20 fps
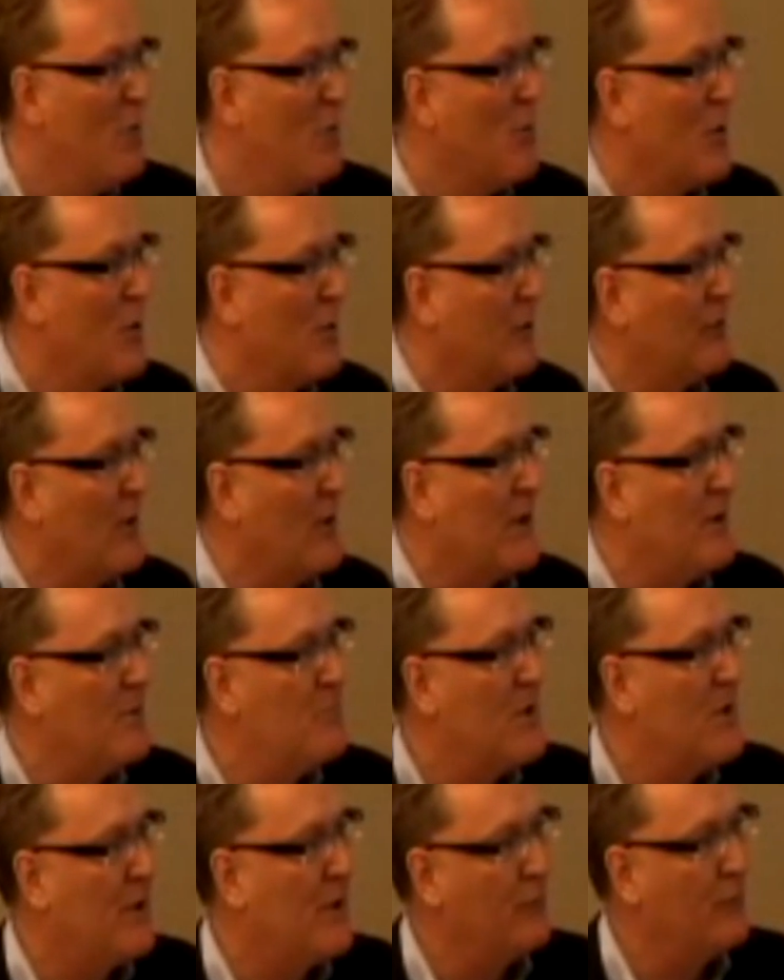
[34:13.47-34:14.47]
We're
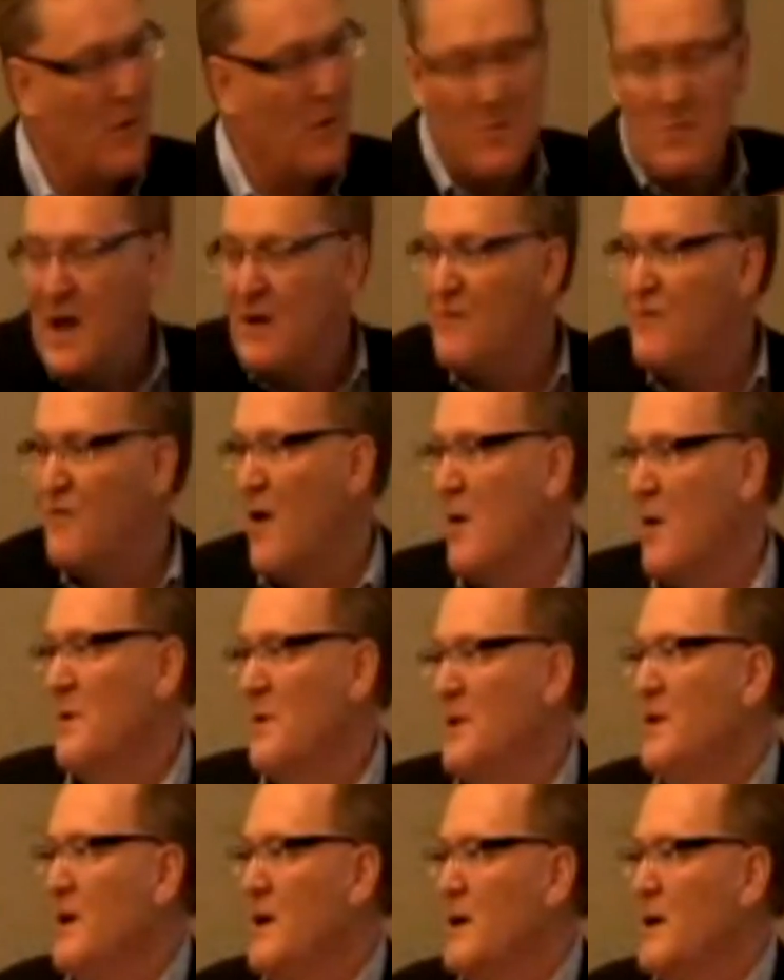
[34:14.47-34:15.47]
excited because we met
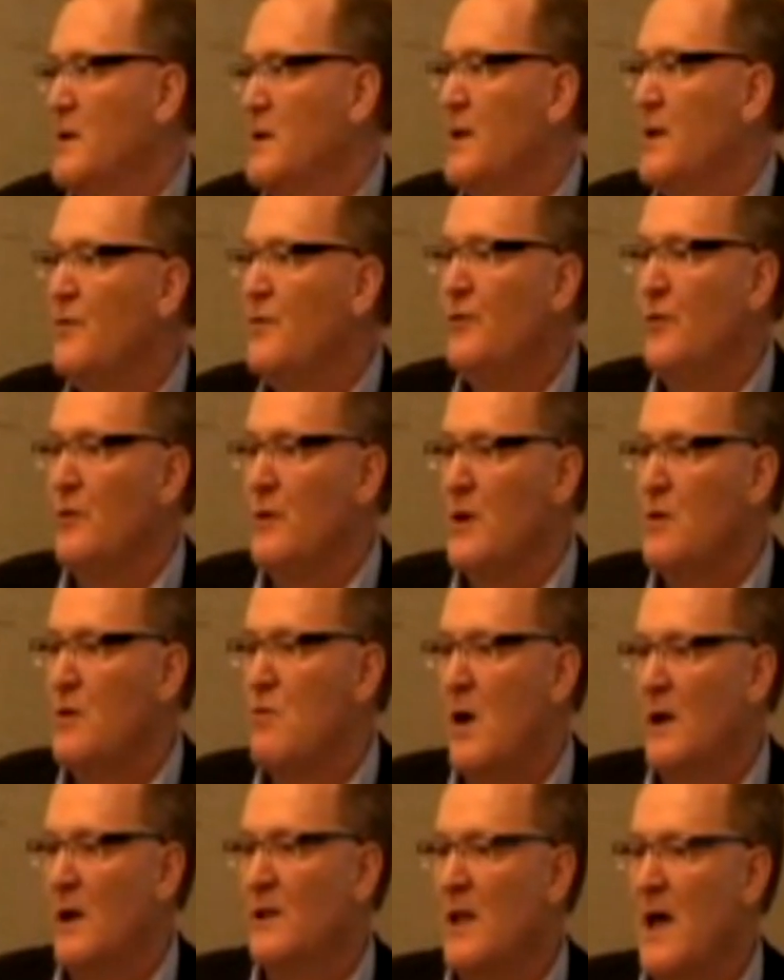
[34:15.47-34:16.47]
Farmingdale at SUNY
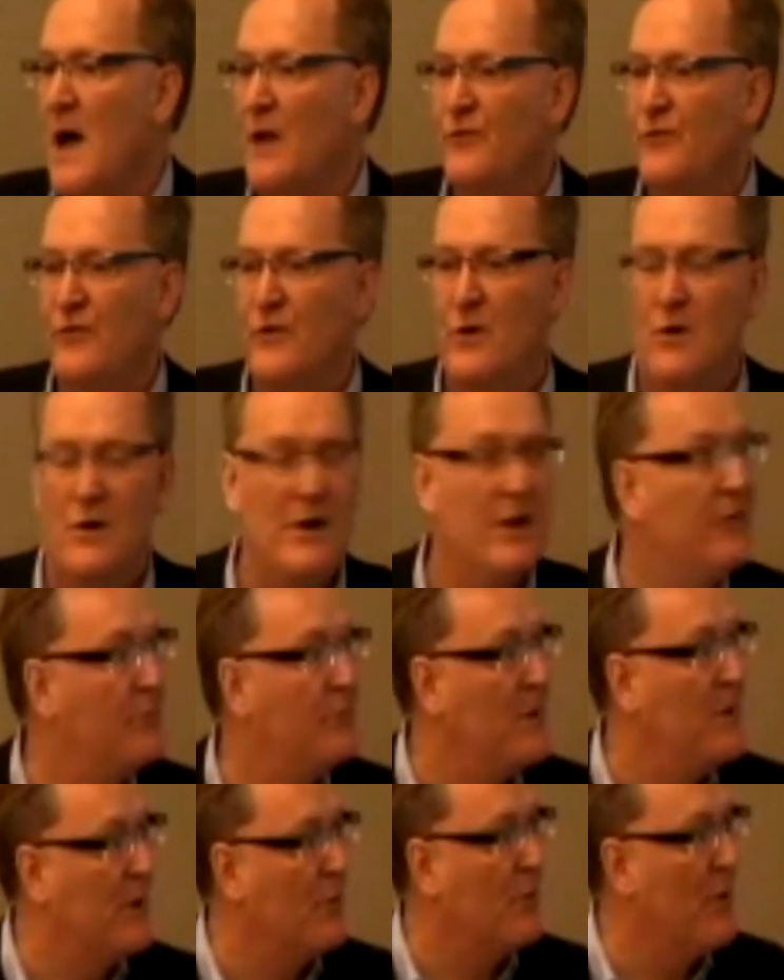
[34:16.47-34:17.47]
Quad last year, and
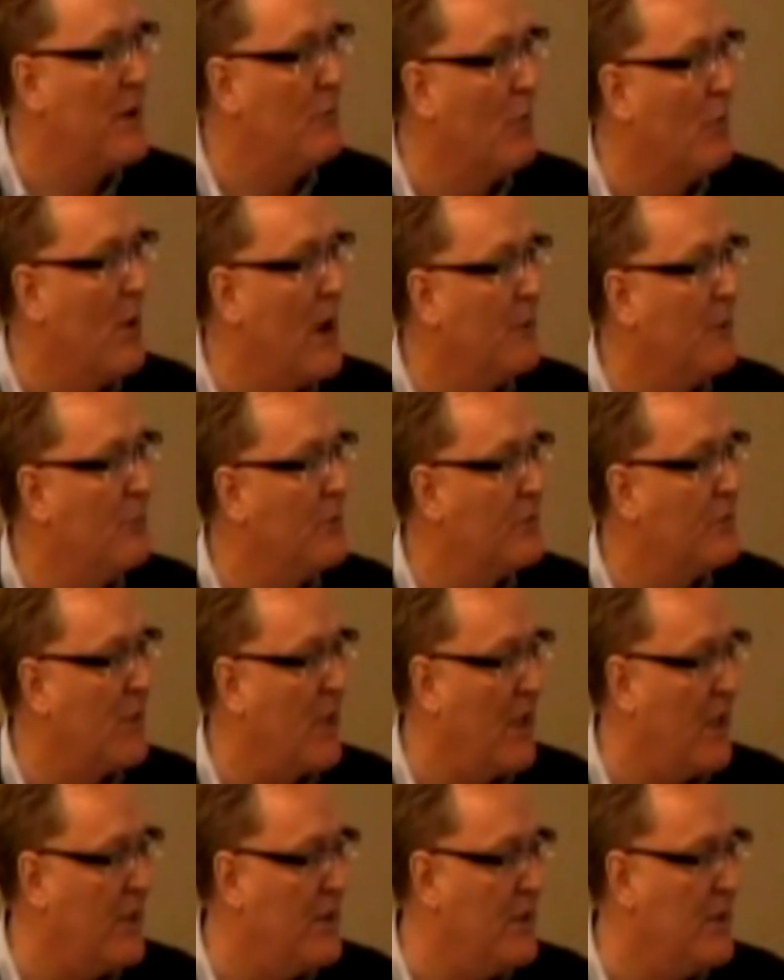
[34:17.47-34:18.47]
it's been a great ride with
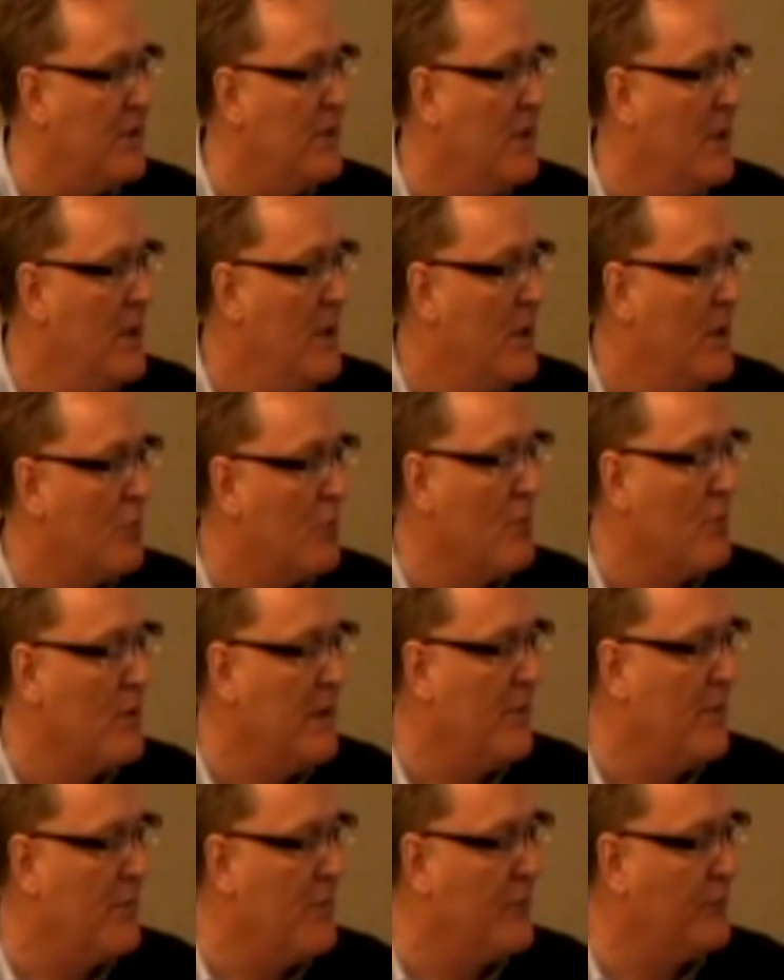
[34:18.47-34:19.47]
Katie
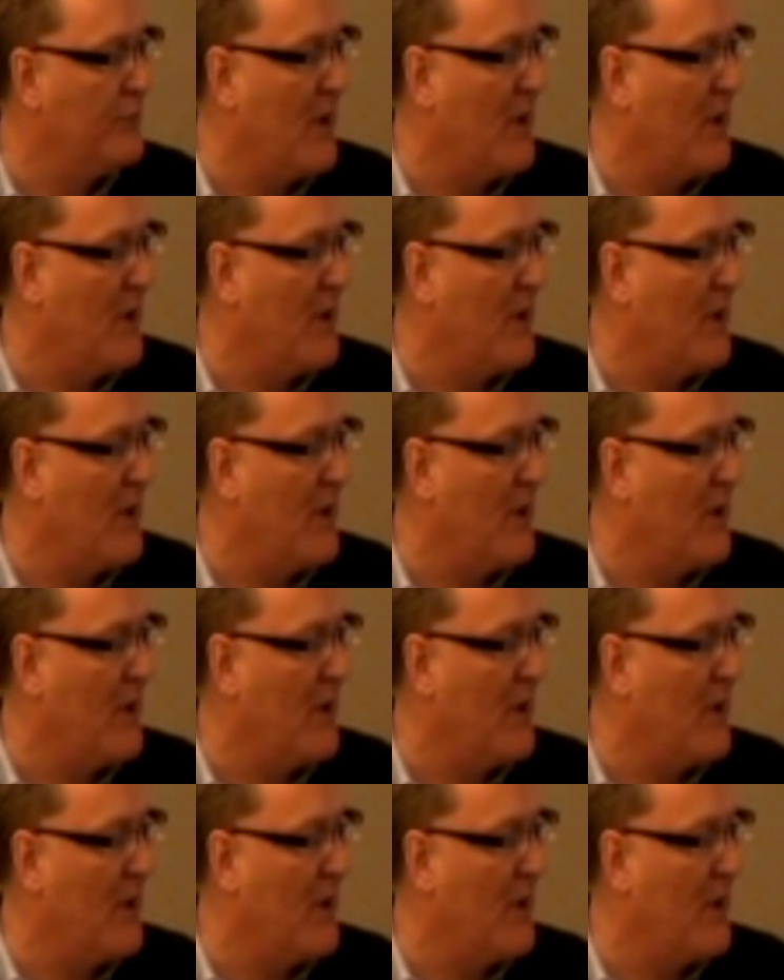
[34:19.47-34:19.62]
Green and the